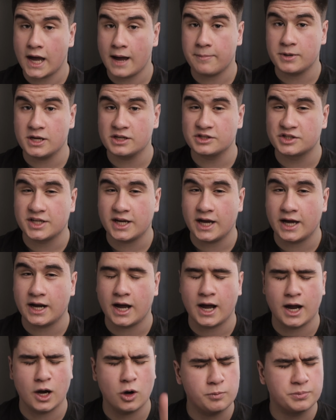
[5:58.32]
that being said,
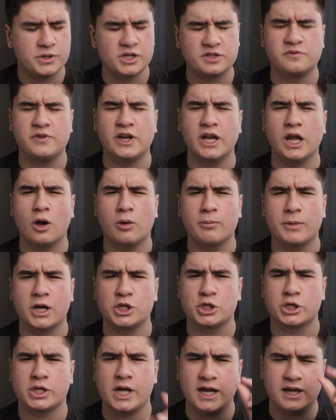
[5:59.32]
I hope this video
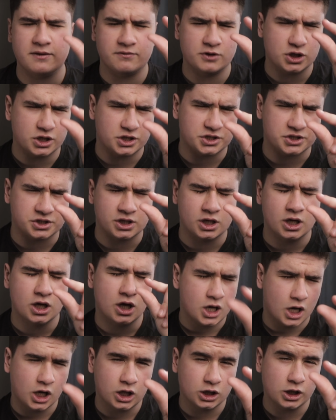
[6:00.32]
made your day even just
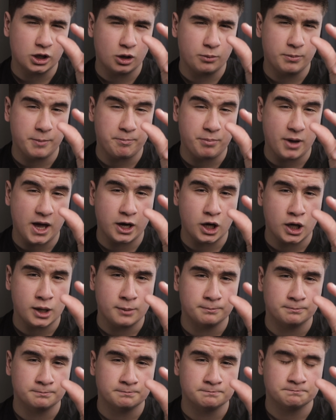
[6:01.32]
a little bit
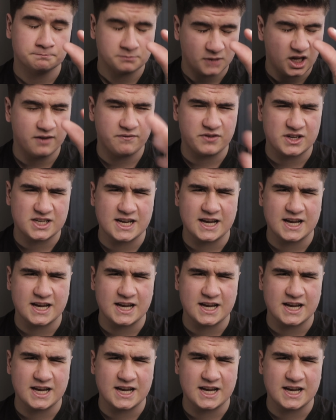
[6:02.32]
better. If it